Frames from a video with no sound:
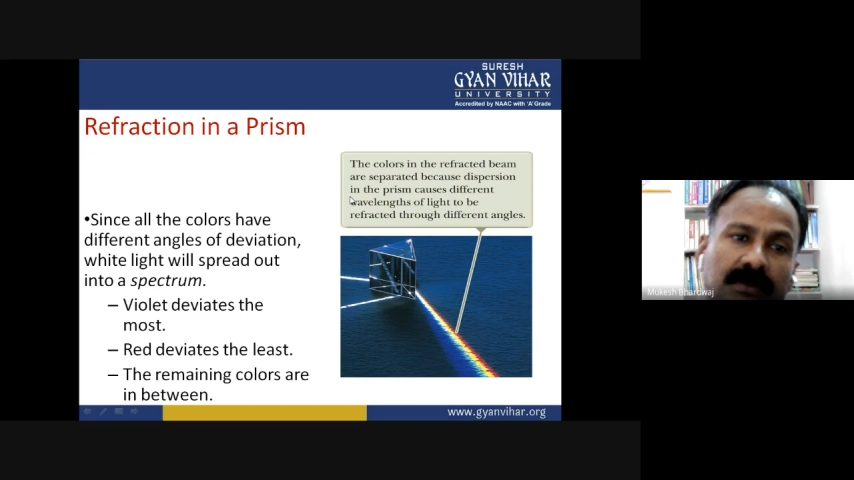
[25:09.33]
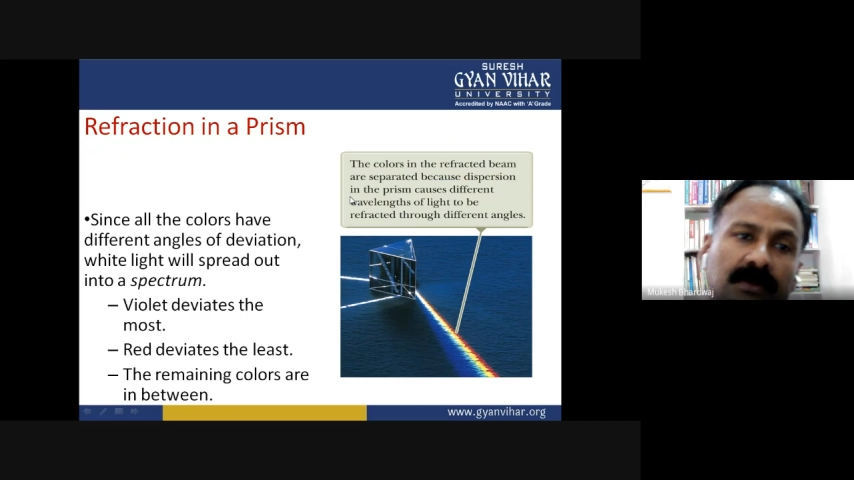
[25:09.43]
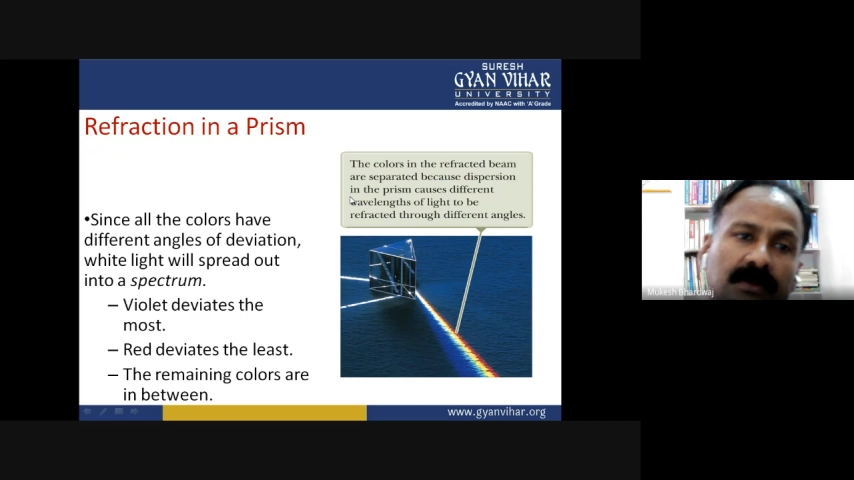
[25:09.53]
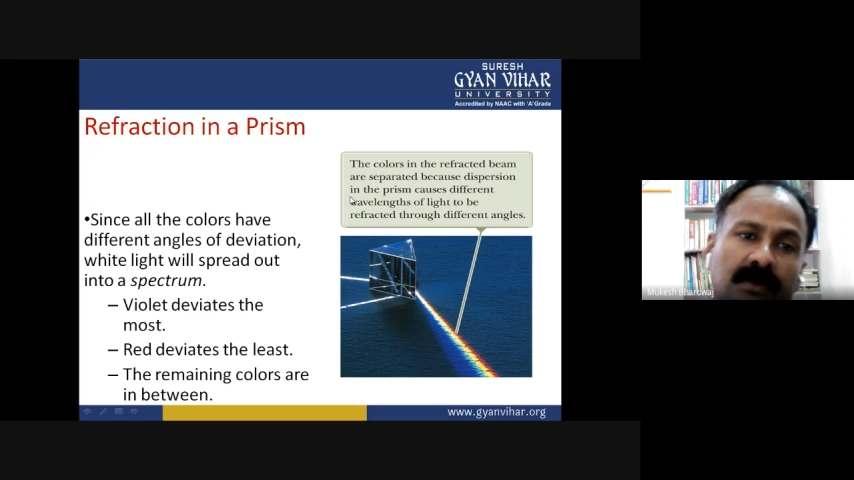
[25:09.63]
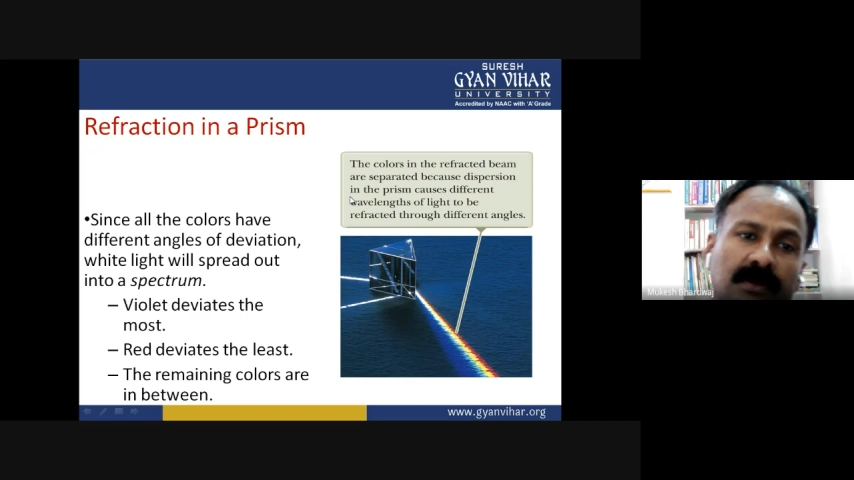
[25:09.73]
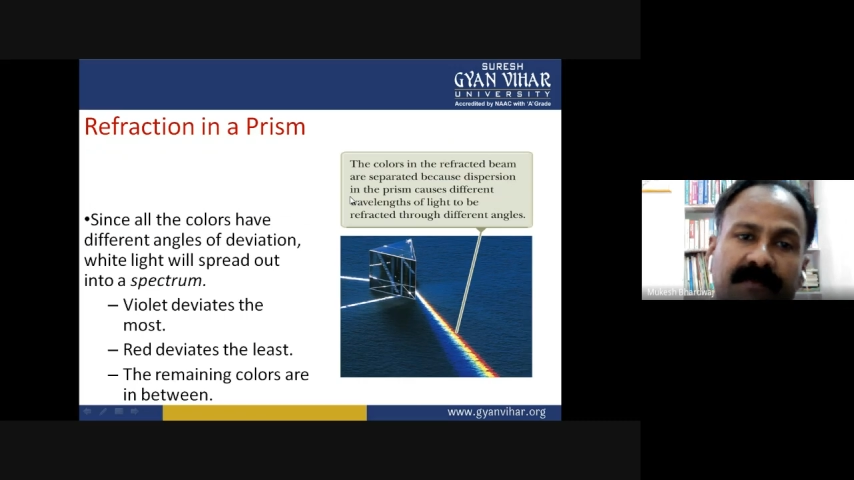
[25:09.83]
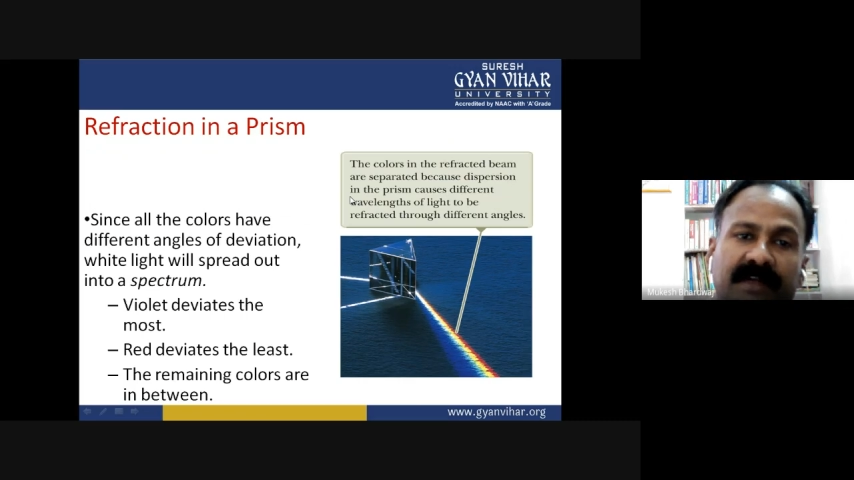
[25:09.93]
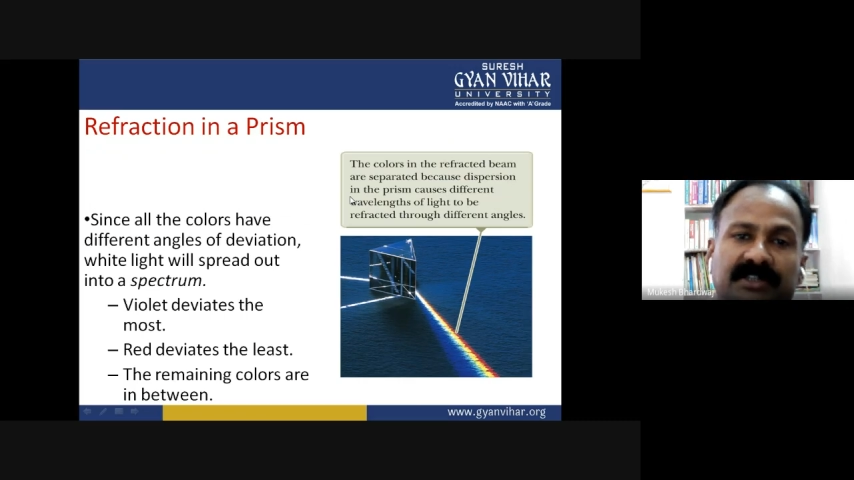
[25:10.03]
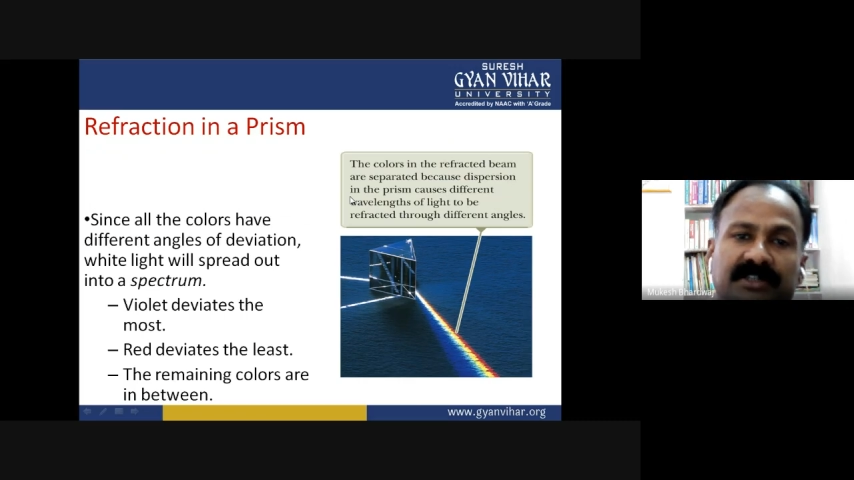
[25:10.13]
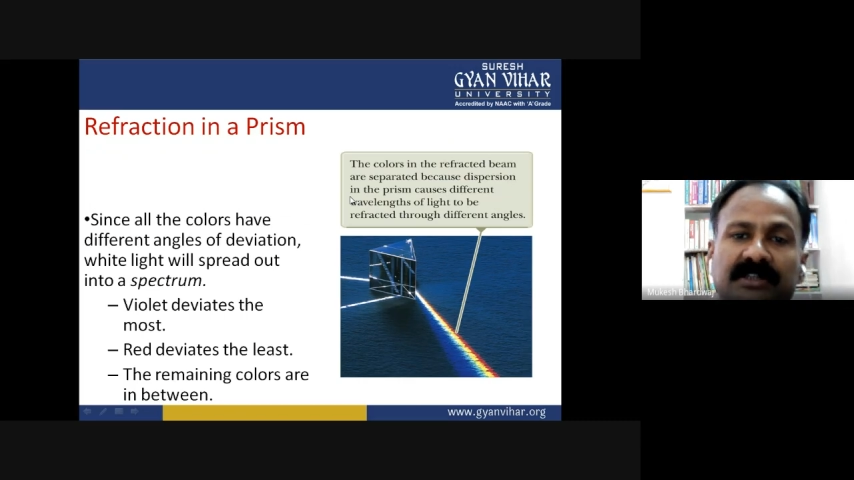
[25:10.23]

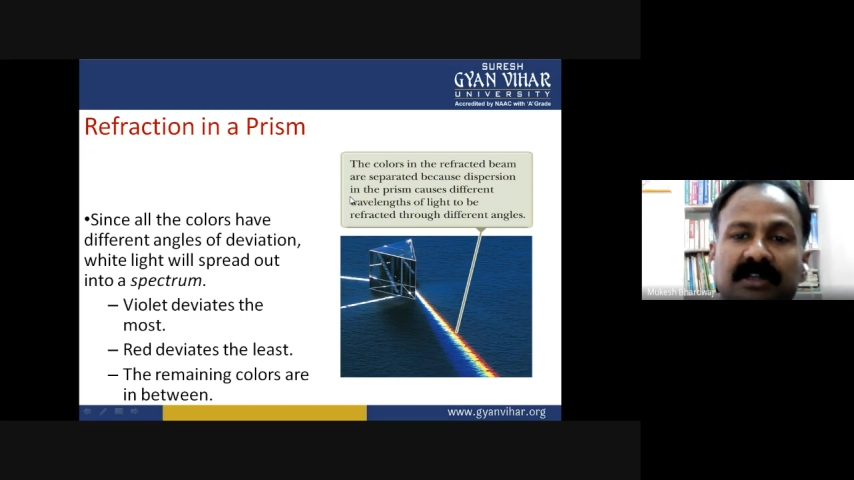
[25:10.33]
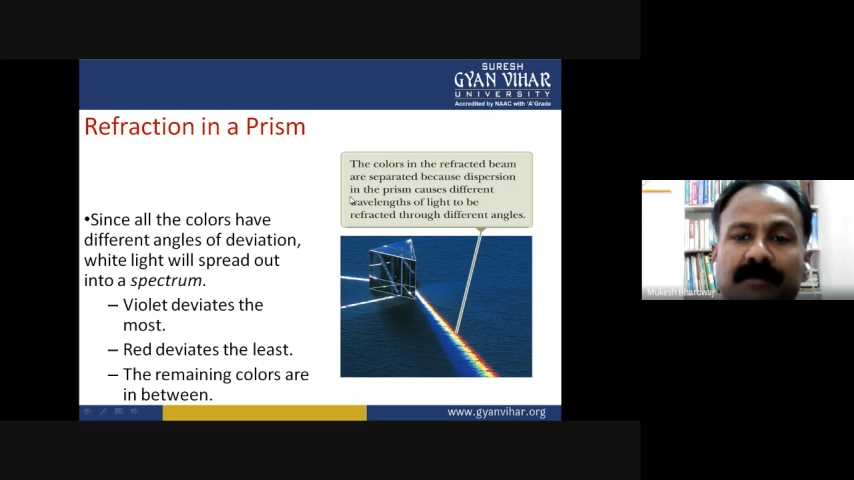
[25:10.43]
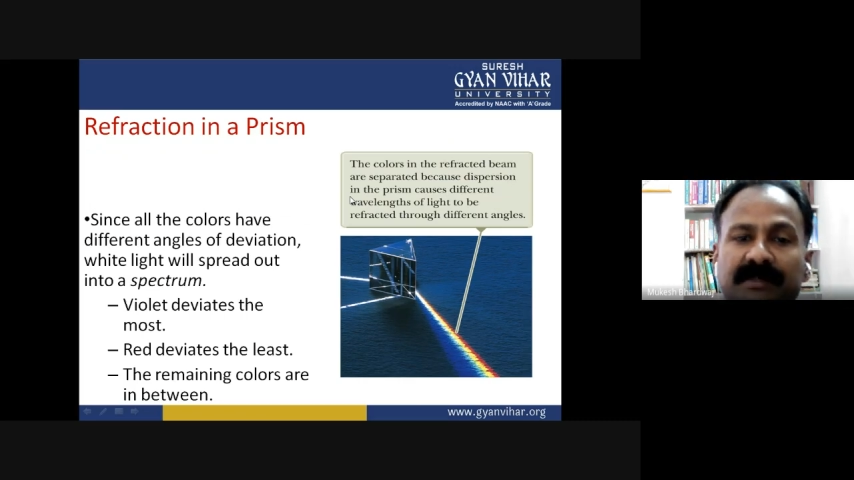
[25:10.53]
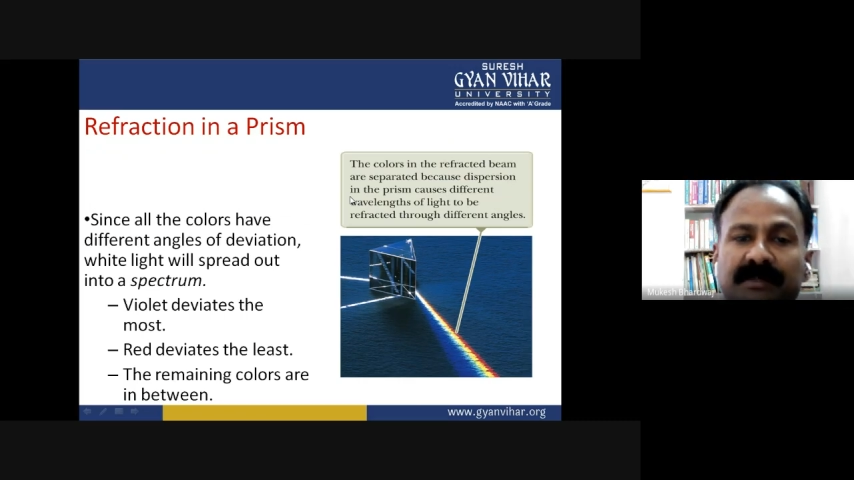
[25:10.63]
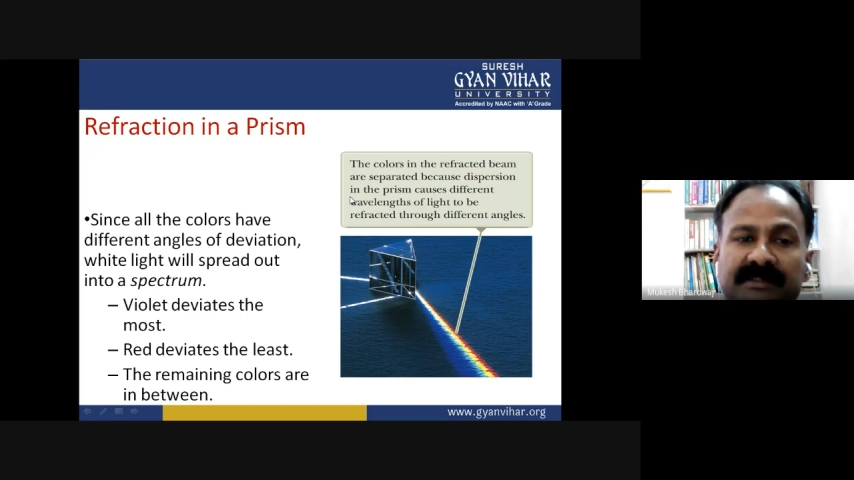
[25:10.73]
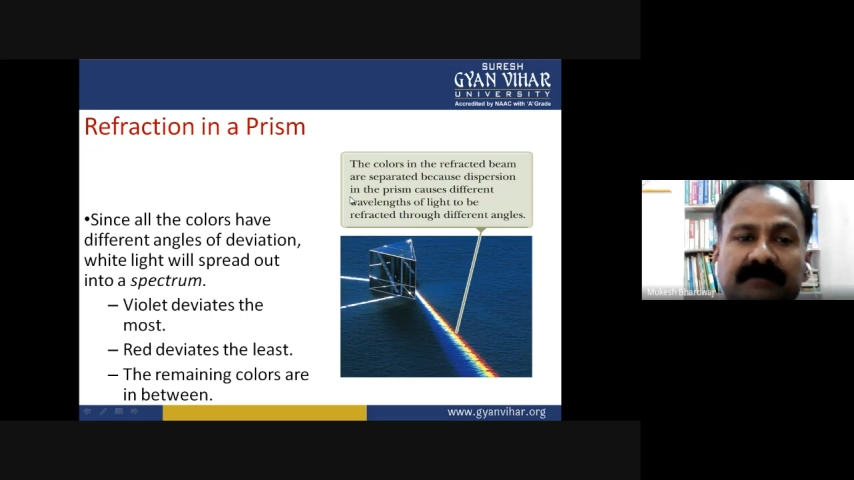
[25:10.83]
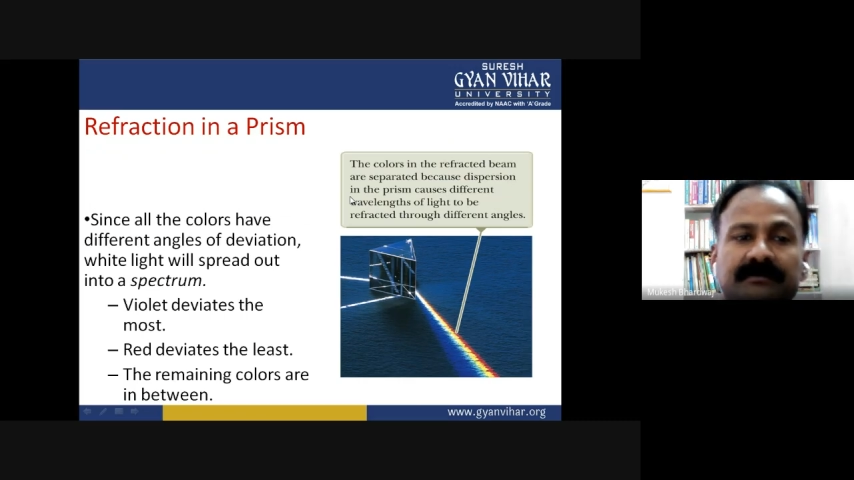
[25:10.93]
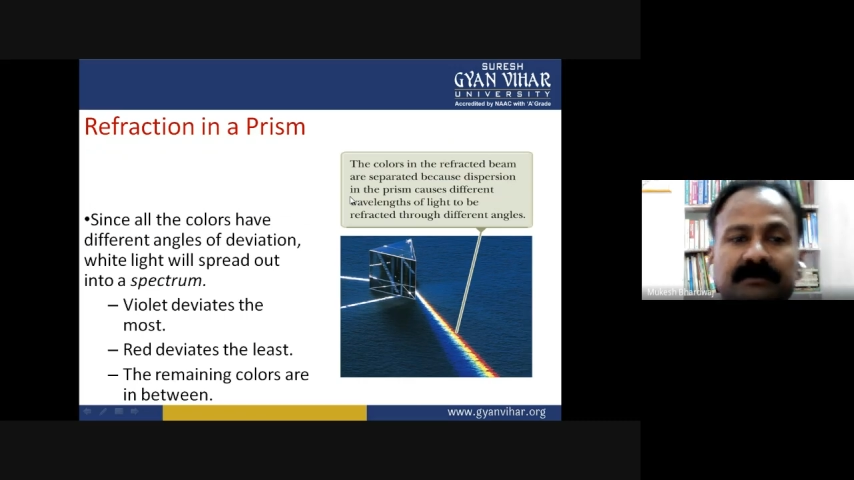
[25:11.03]
Refraction in a prism.